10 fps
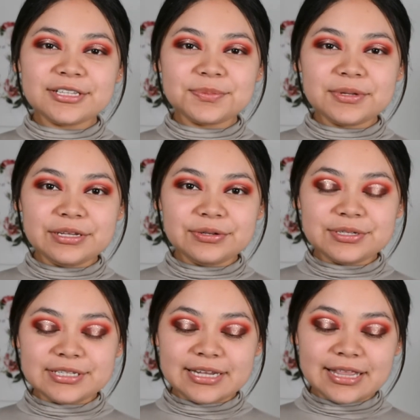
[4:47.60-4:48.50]
to be
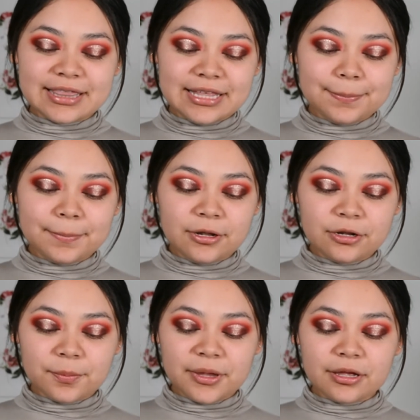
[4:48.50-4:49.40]
using the
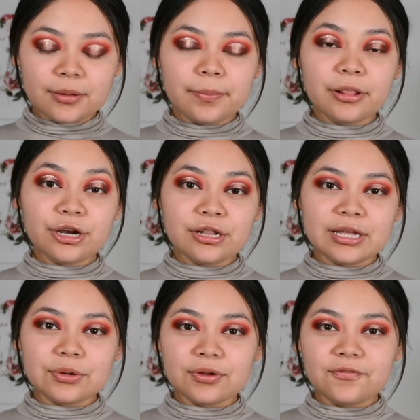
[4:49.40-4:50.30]
Milk Makeup Blur
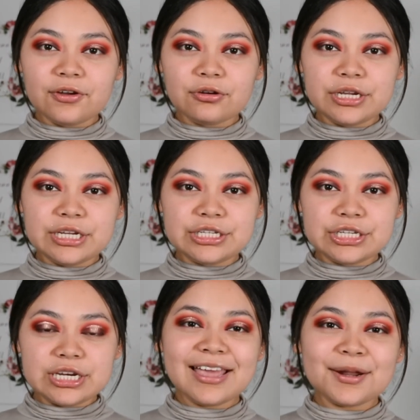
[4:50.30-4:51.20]
Liquid
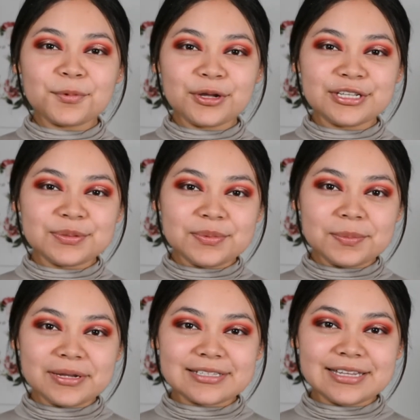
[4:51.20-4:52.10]
Foundation, and I'm going to be
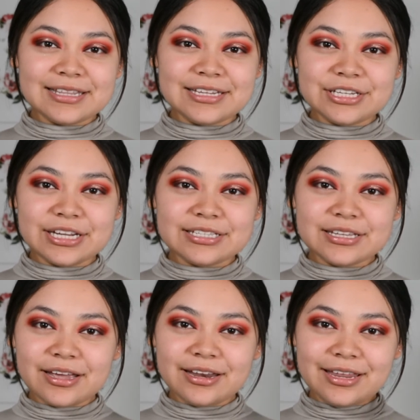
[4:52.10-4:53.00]
mixing the shades
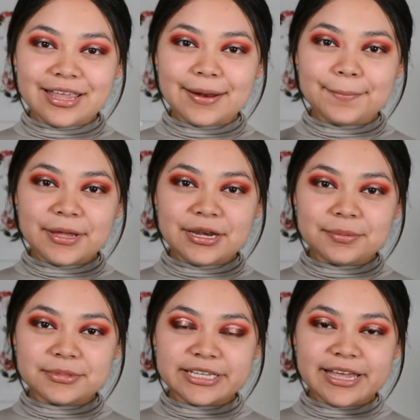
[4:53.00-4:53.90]
Honey and
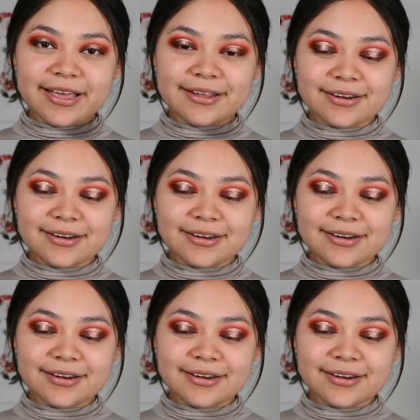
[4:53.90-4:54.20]
Medium Tan.